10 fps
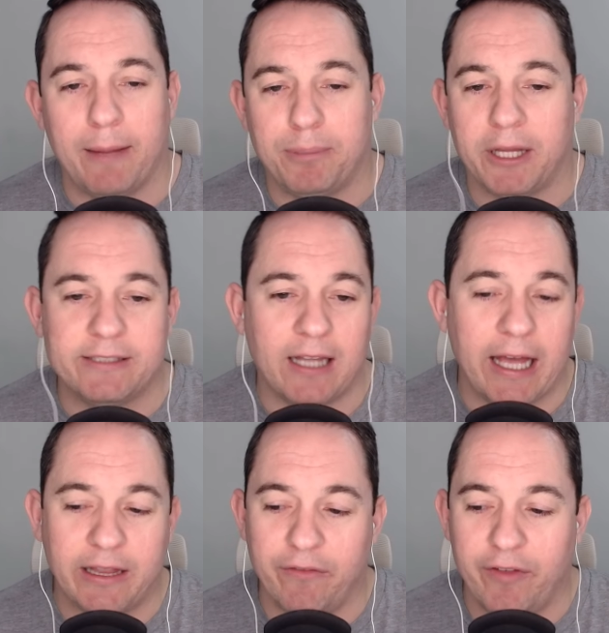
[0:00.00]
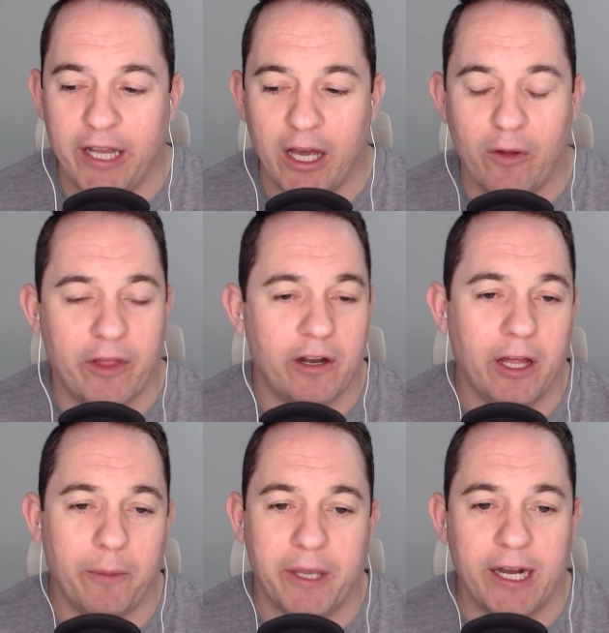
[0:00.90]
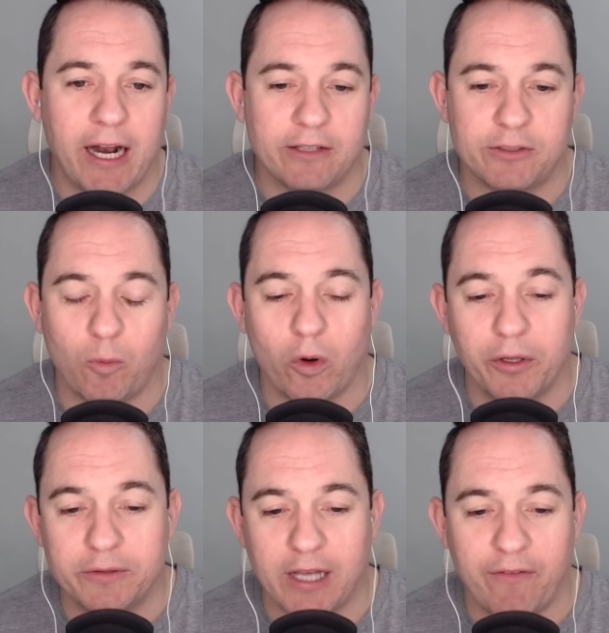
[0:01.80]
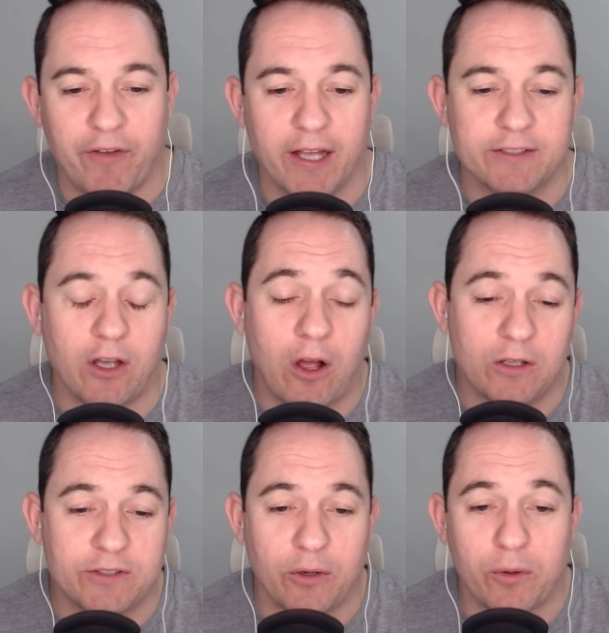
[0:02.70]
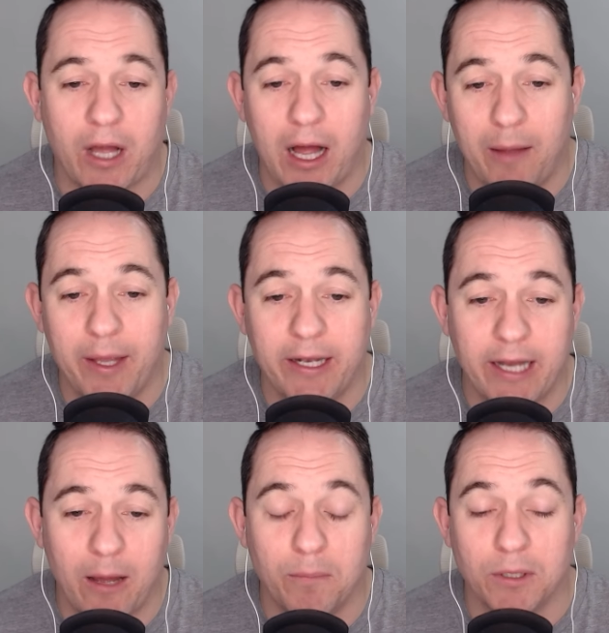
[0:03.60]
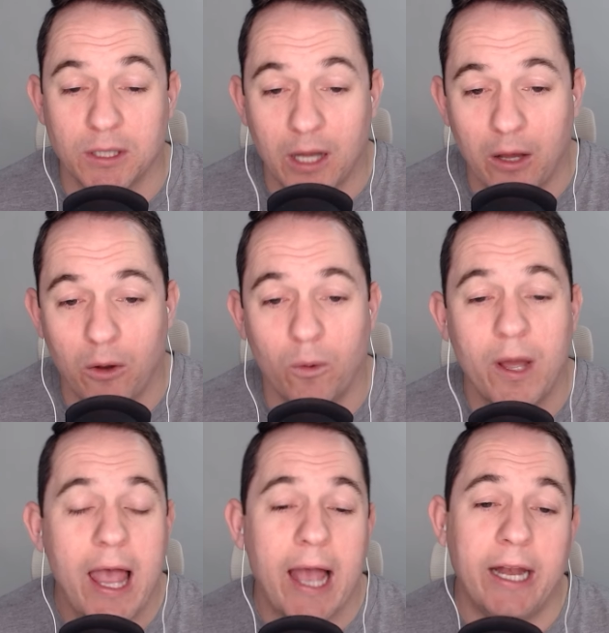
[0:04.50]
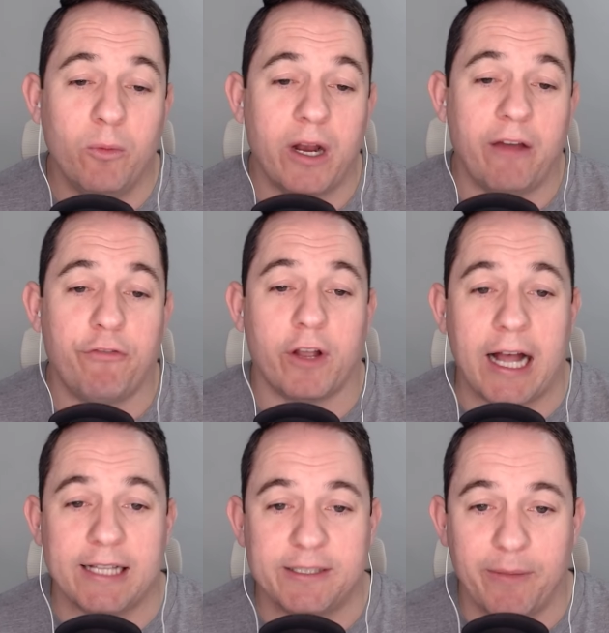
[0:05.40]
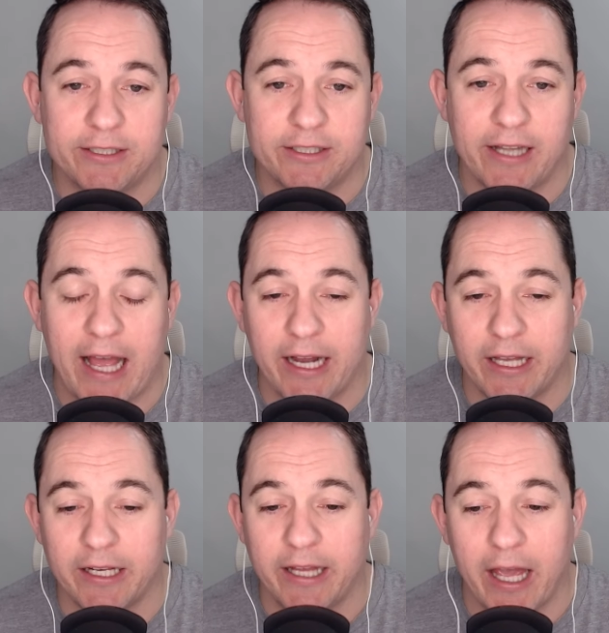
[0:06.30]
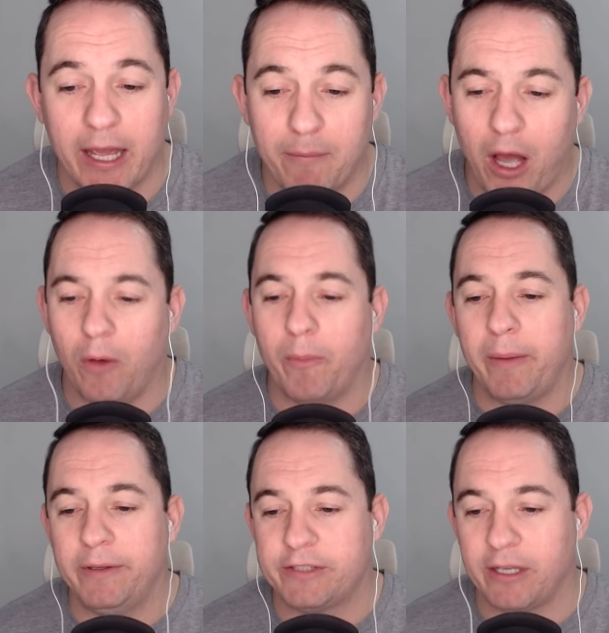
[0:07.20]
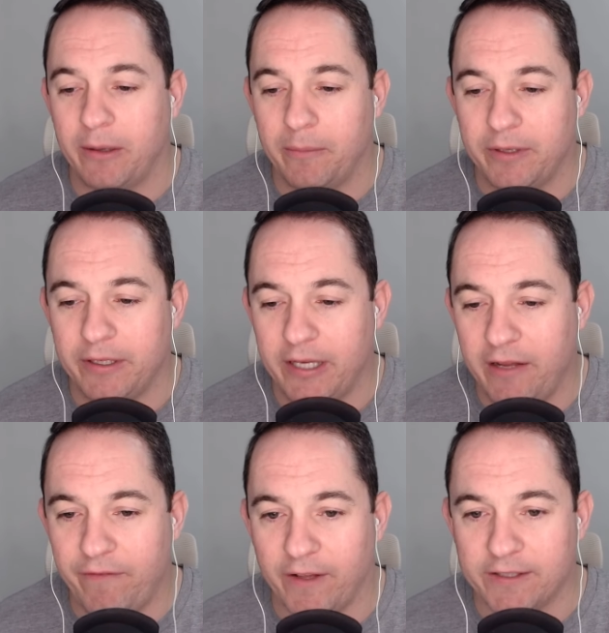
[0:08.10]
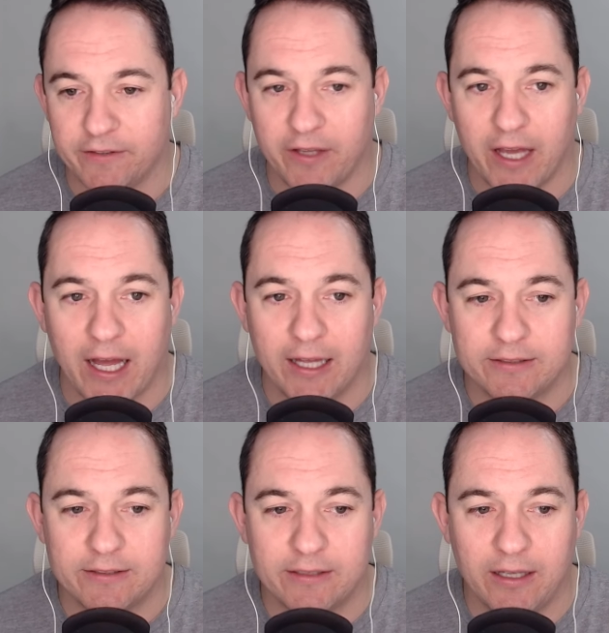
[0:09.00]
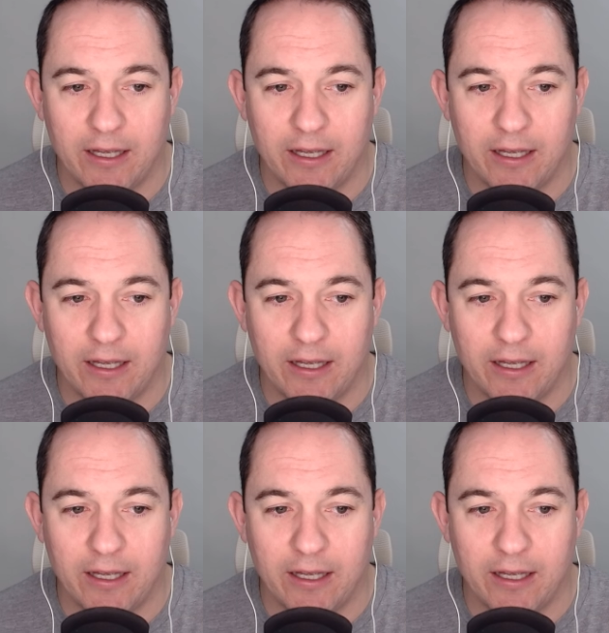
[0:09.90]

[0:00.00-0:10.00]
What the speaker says: Please like the video. That'll help get it out to more Utah fans. Also, comment down below. Anyone I forgot to mention that had a good game? Oh, maybe some defensive guys.